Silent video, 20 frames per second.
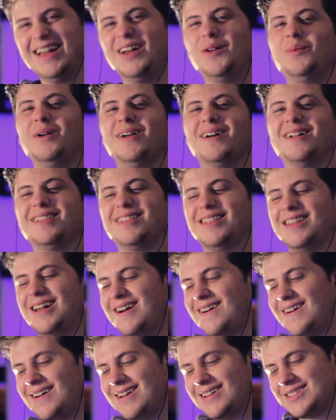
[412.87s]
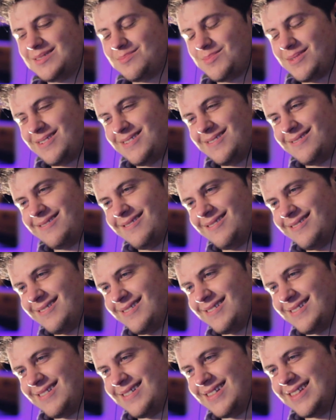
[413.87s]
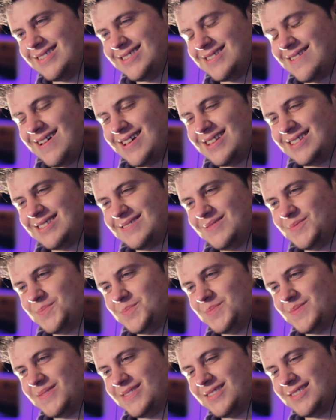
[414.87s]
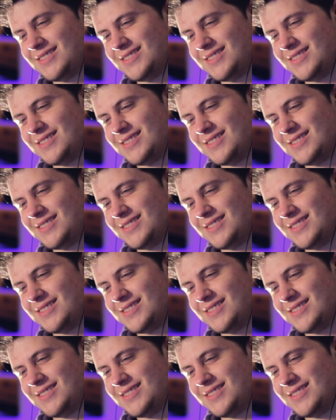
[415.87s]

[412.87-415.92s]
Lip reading: it'd be hilarious, bro. That's awesome.